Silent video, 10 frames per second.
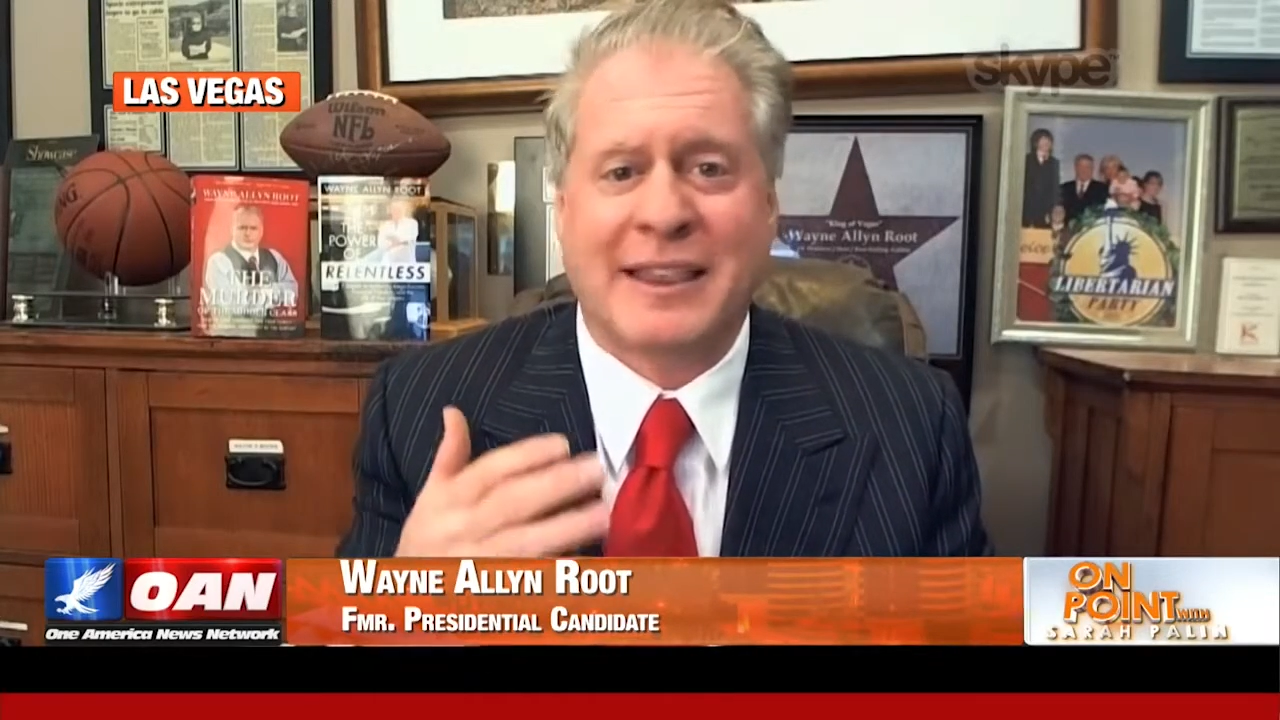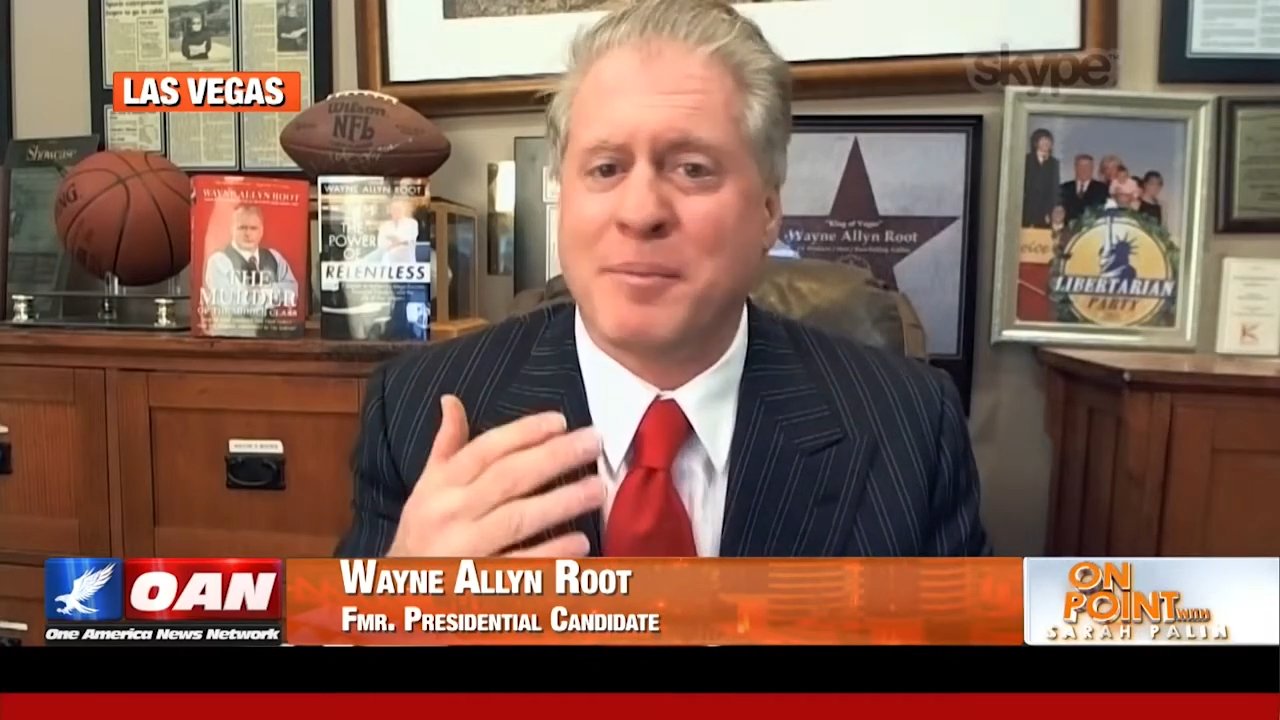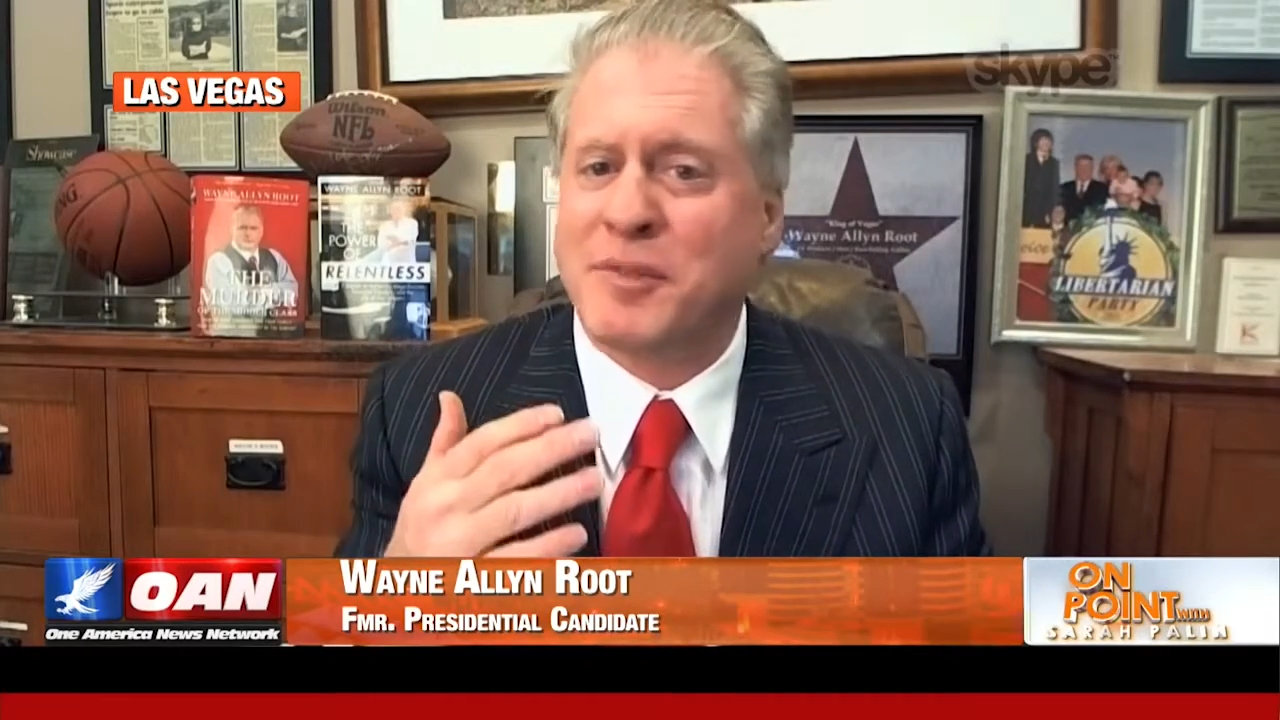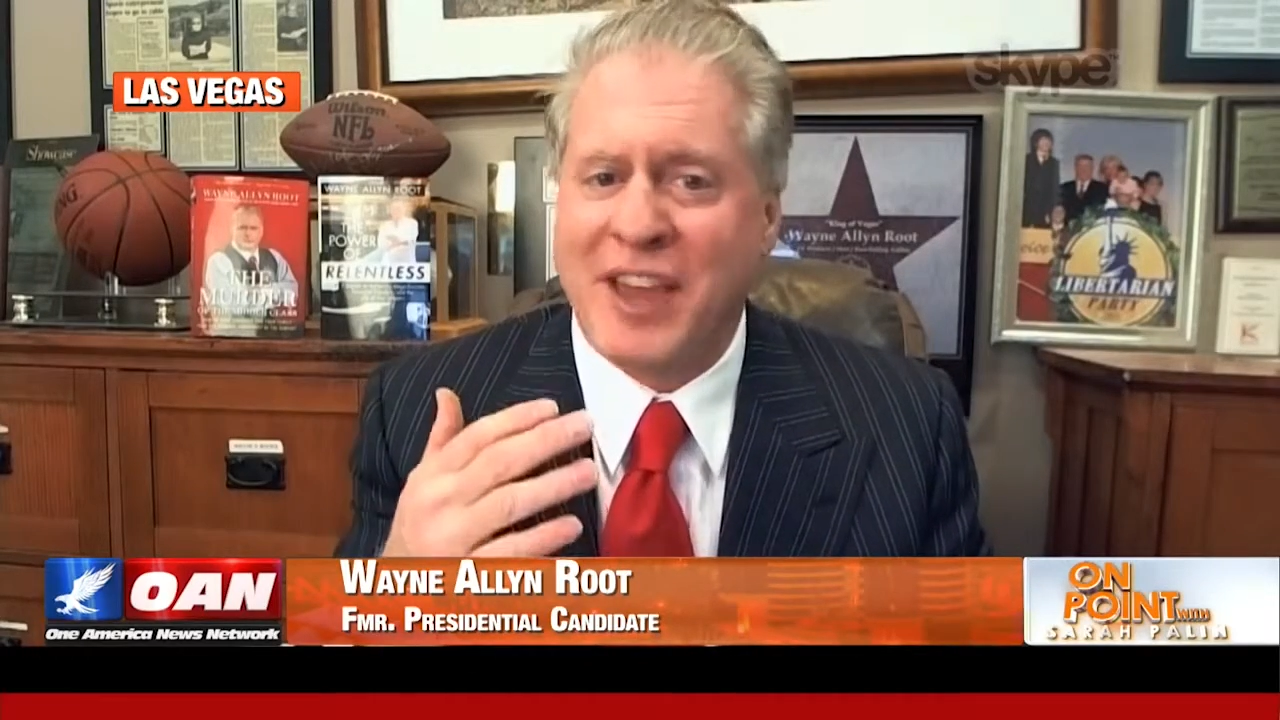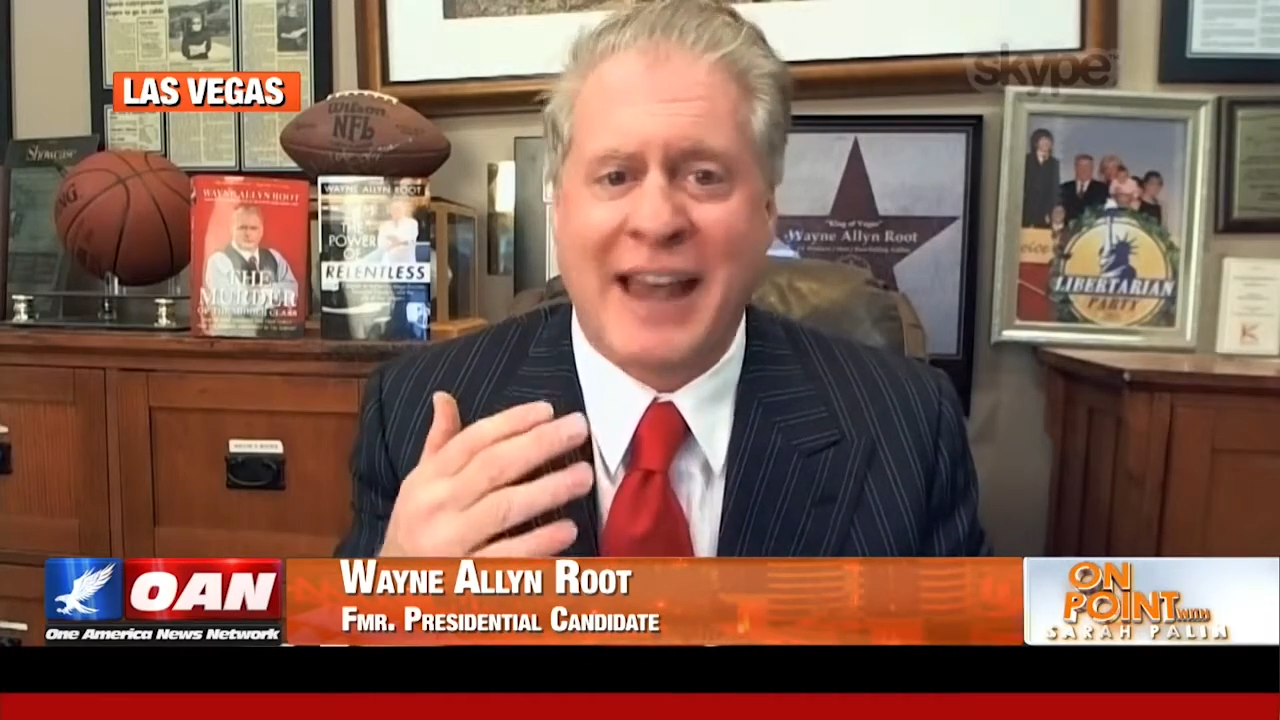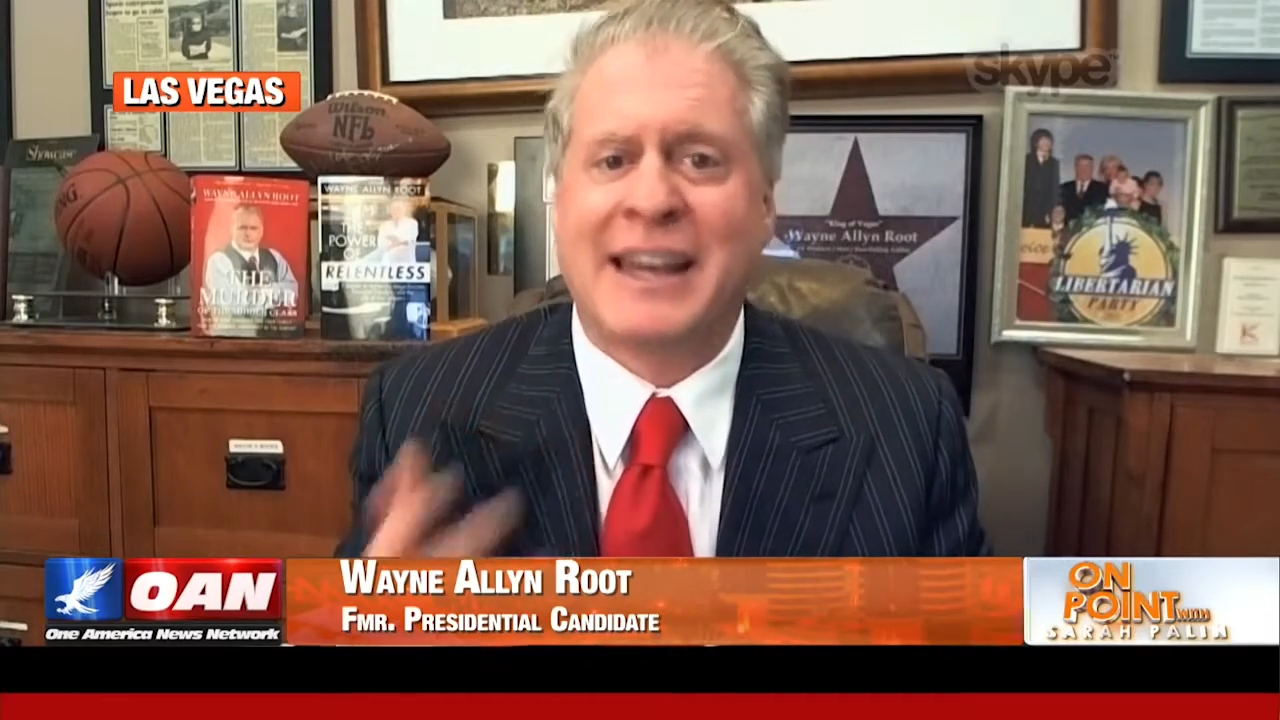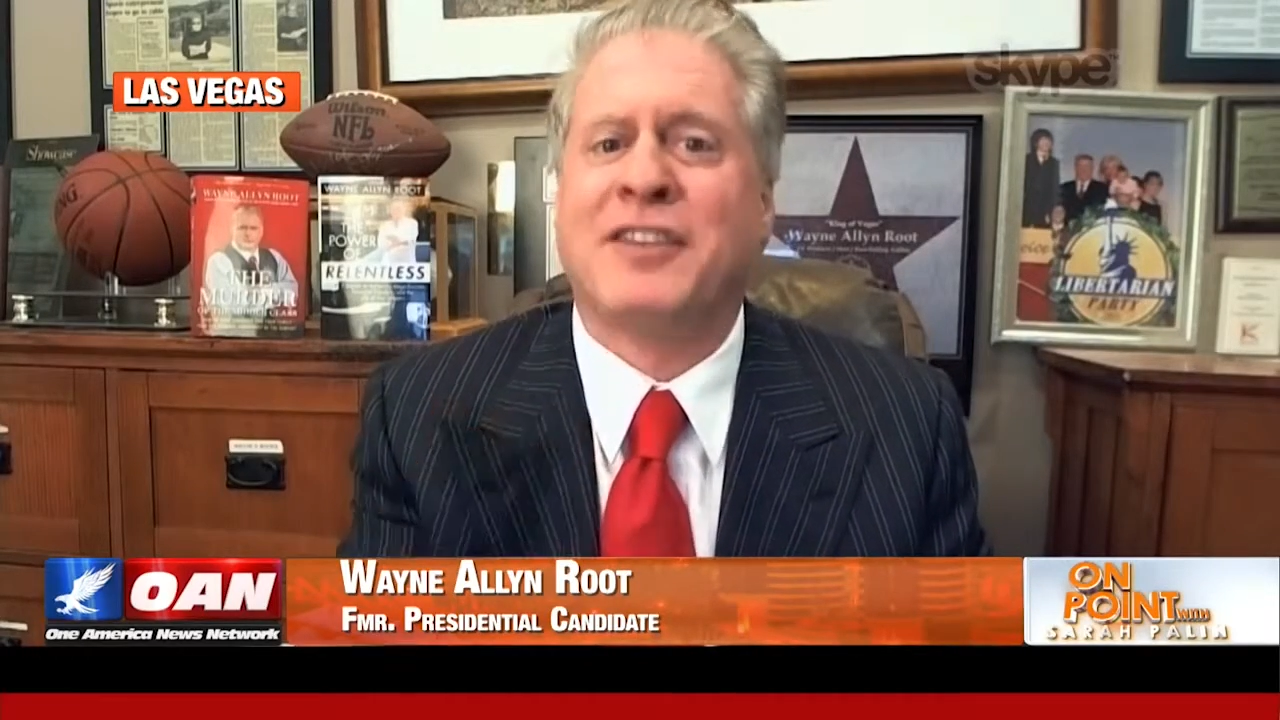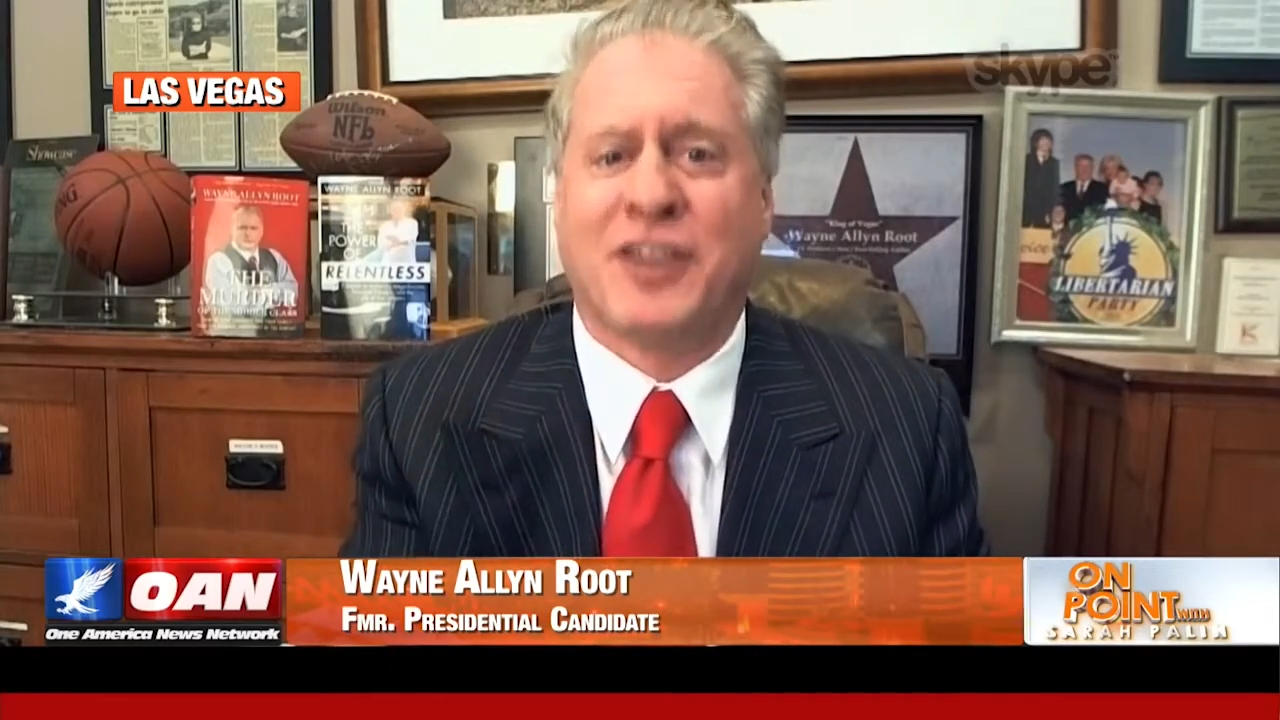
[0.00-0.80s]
them set his